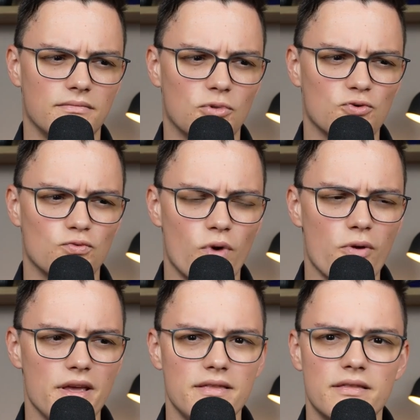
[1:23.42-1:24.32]
most
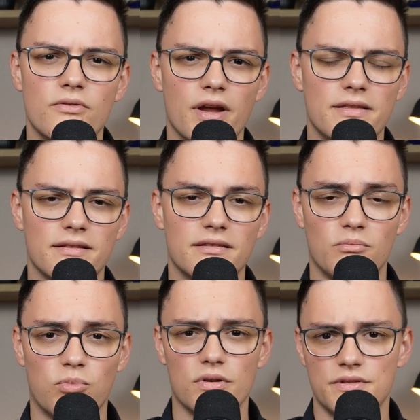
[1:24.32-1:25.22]
well integrated and
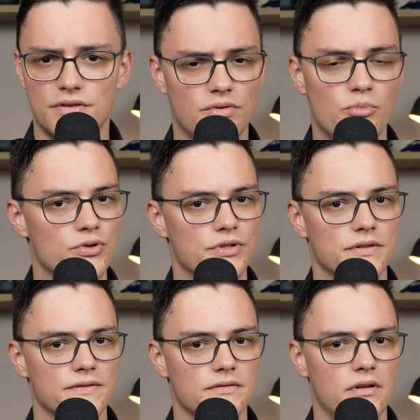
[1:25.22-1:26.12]
polished
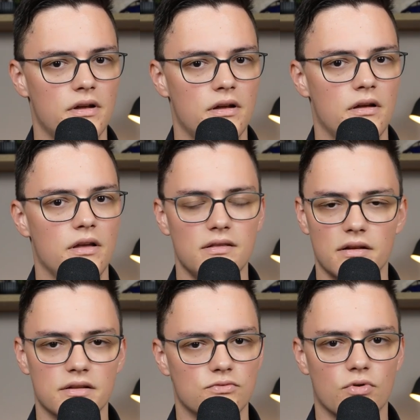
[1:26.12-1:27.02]
distributions in
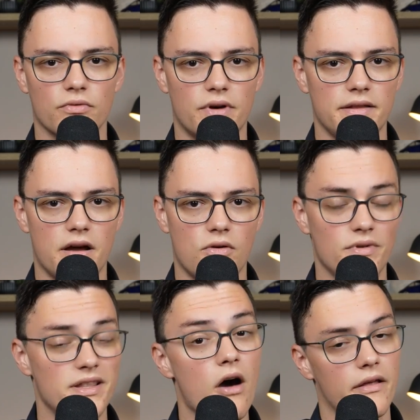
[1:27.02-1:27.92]
the Linux world right now,
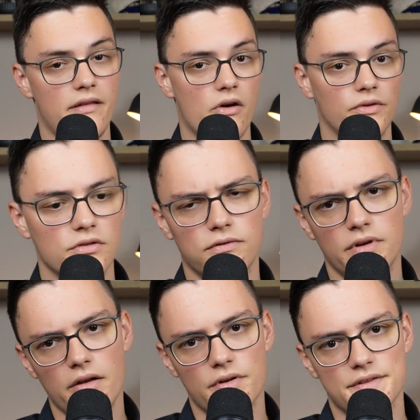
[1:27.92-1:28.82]
without a doubt. So for
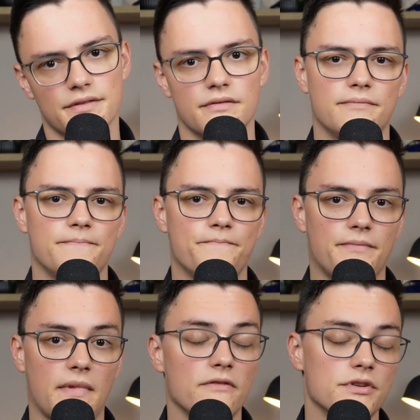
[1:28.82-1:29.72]
that reason,
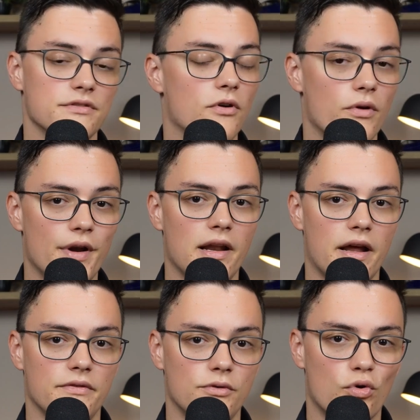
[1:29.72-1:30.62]
first of all, I really
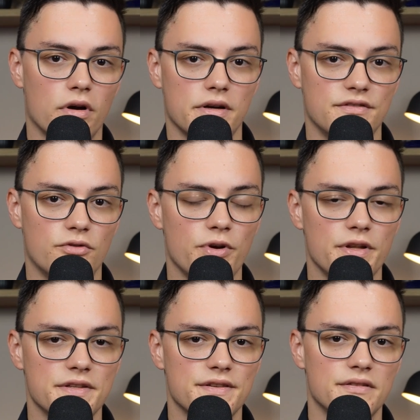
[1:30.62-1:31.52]
like Fedora as an
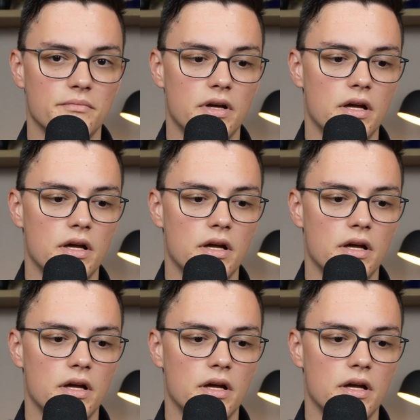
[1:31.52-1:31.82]
operating system,